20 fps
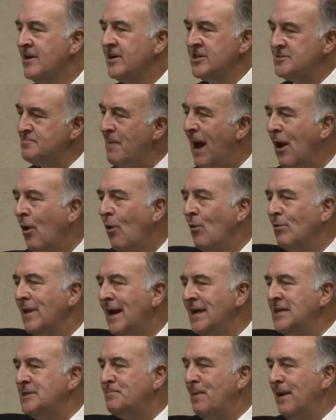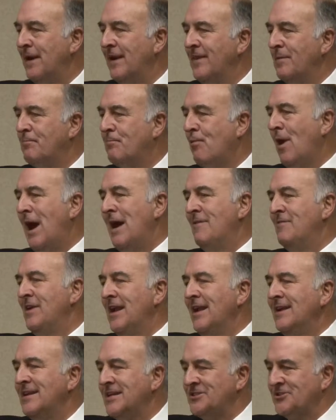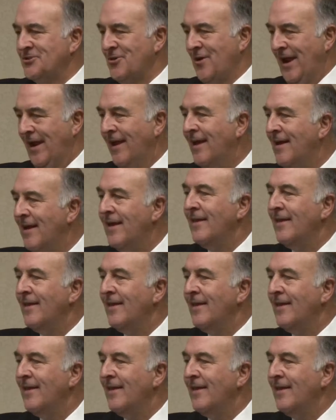because my whole life's been in the private industry.